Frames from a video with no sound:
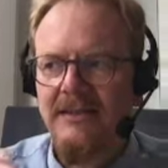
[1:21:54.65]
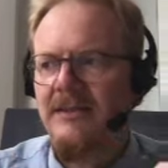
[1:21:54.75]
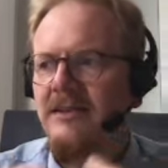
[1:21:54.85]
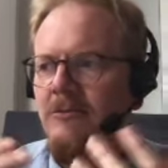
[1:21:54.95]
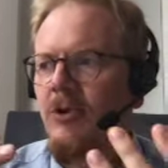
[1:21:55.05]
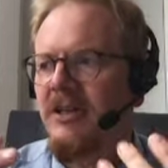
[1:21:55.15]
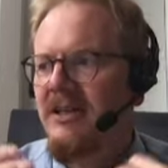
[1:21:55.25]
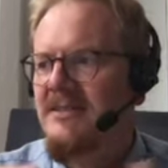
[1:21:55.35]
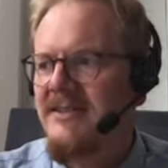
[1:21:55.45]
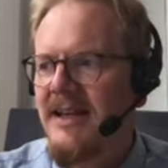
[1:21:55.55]
in what it
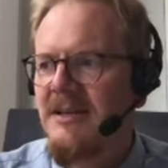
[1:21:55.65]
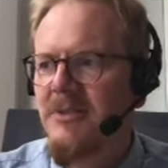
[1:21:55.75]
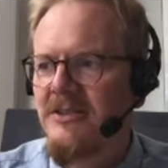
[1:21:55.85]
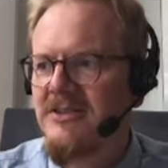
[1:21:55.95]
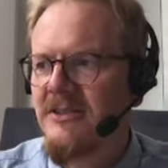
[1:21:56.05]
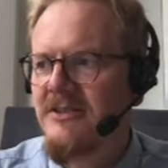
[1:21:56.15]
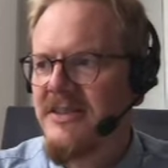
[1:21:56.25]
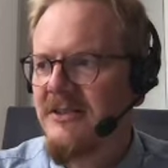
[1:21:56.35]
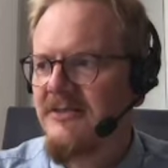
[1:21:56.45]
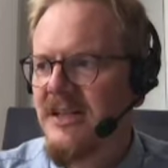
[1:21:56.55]
can say about a certain
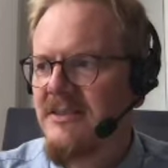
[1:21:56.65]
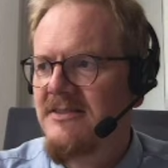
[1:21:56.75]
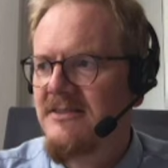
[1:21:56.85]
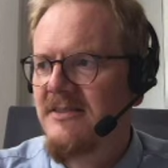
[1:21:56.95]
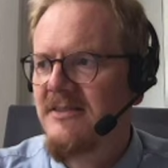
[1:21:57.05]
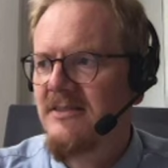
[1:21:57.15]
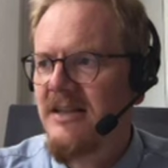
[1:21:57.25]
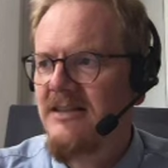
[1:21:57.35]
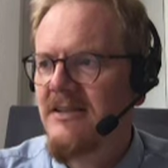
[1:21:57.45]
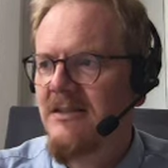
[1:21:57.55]
set of
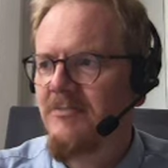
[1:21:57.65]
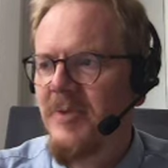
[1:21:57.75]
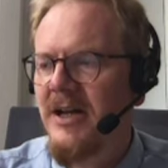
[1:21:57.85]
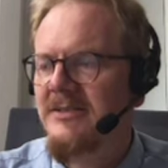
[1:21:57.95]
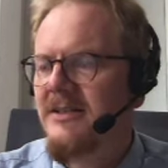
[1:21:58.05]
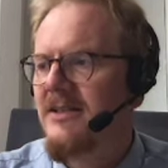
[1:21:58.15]
data, but